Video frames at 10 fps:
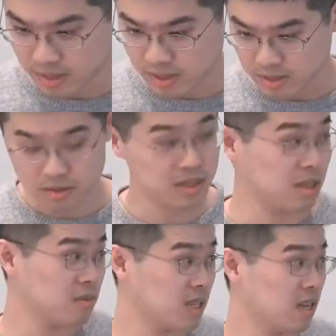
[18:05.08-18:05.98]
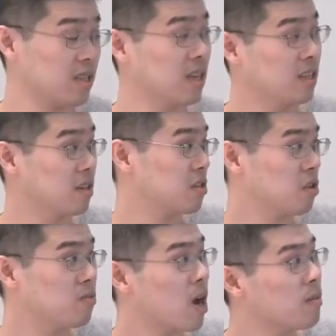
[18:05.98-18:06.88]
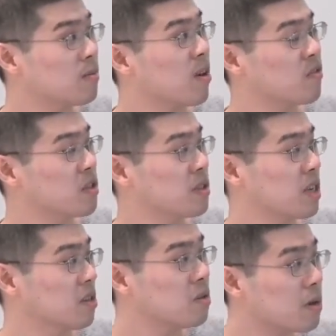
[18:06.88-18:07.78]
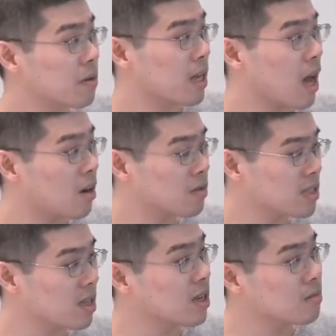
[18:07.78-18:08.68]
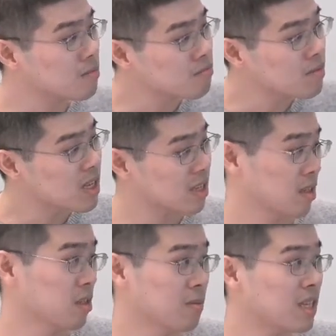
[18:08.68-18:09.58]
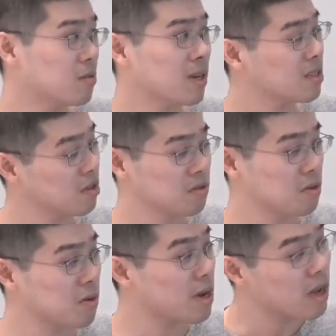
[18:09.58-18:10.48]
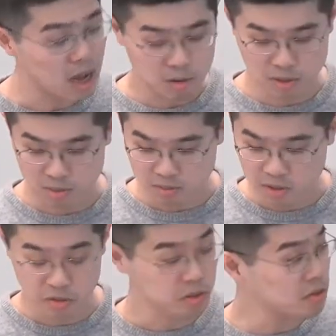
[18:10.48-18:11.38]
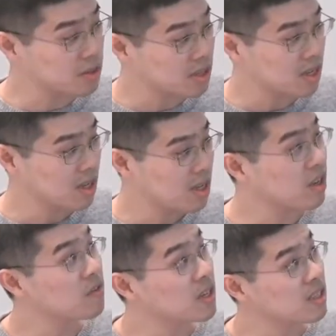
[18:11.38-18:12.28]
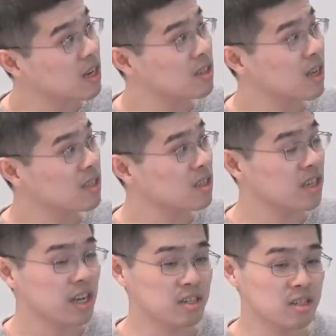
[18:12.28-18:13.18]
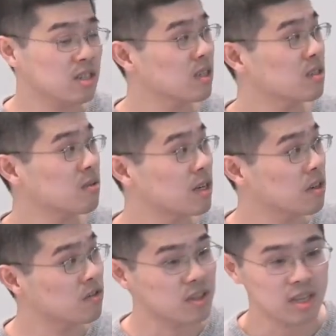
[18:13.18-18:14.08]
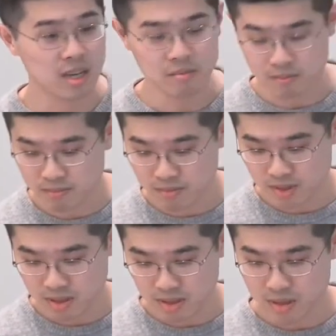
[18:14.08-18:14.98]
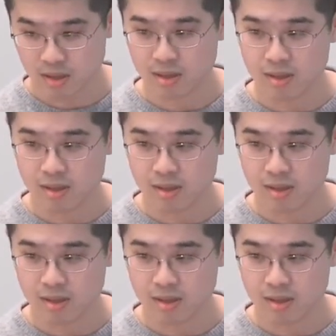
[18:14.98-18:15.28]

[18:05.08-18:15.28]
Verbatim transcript: So it seems that there's no problem of using a no-regret algorithm, no matter what no regret algorithm you use, if the seller doesn't change strategy over time. Okay.